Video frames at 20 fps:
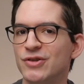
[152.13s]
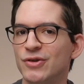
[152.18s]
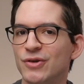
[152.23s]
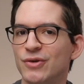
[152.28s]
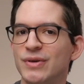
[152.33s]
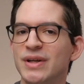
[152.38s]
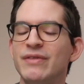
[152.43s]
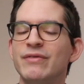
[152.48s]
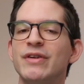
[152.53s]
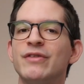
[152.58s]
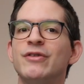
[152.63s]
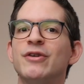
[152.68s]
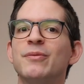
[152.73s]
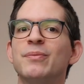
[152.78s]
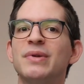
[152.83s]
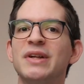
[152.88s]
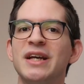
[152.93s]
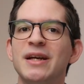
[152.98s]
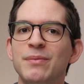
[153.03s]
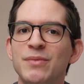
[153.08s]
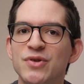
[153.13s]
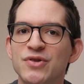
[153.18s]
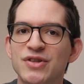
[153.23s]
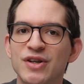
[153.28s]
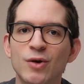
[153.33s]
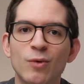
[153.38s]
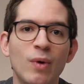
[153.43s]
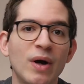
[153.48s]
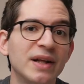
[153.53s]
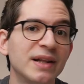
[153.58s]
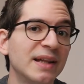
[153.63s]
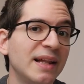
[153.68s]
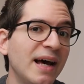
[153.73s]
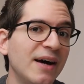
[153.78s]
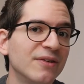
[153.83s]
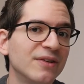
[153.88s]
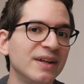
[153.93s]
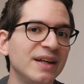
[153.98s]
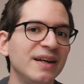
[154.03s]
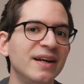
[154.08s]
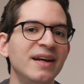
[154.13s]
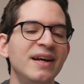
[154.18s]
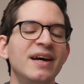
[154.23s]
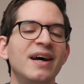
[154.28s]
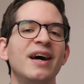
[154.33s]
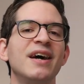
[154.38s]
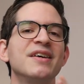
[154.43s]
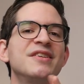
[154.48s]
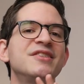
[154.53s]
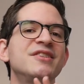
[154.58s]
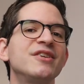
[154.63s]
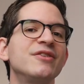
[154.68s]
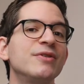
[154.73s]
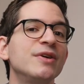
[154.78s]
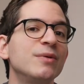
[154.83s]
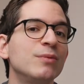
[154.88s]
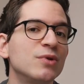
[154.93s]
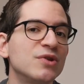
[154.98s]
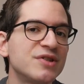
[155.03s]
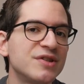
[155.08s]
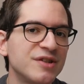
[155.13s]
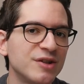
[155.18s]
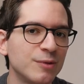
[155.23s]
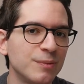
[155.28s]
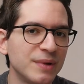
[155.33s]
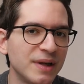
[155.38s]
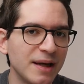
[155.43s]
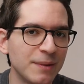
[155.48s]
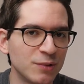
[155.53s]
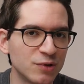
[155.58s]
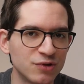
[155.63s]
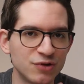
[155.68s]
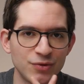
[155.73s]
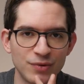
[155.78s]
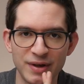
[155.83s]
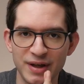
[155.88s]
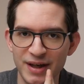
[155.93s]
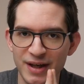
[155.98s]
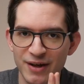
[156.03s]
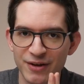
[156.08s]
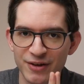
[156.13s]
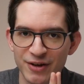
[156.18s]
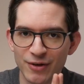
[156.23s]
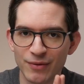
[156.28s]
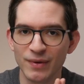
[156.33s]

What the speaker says: So even if you're playing music quite loudly, Siri will still be able to hear you.